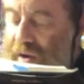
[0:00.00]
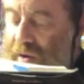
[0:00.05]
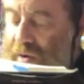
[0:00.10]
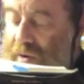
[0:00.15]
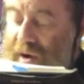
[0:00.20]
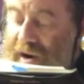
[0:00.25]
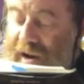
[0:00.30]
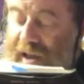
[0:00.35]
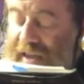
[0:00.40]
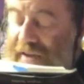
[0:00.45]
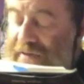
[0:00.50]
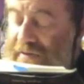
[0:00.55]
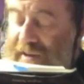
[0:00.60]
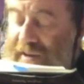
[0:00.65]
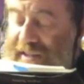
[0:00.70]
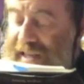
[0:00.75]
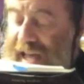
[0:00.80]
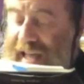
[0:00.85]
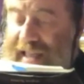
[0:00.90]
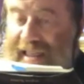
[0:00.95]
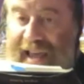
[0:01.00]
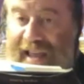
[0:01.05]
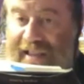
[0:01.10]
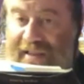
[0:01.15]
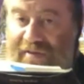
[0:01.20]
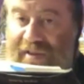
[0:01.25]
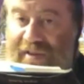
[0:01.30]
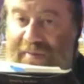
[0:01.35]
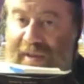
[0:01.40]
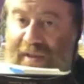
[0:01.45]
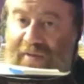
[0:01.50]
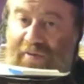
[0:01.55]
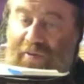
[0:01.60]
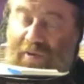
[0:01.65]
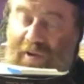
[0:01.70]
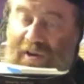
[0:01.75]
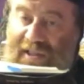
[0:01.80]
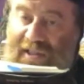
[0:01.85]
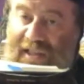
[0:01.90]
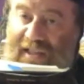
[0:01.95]
Or if it's at the end of the meal
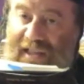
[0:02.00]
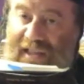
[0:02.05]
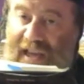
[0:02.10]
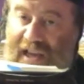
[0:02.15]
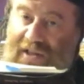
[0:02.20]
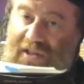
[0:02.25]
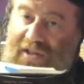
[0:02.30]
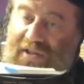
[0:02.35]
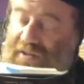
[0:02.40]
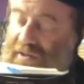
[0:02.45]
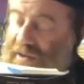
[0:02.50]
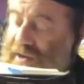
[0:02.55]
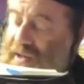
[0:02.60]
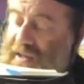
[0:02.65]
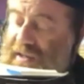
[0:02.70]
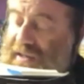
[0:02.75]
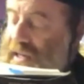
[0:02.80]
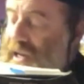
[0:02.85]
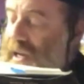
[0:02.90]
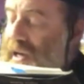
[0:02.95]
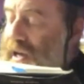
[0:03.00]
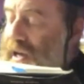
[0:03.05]
for satiation, so it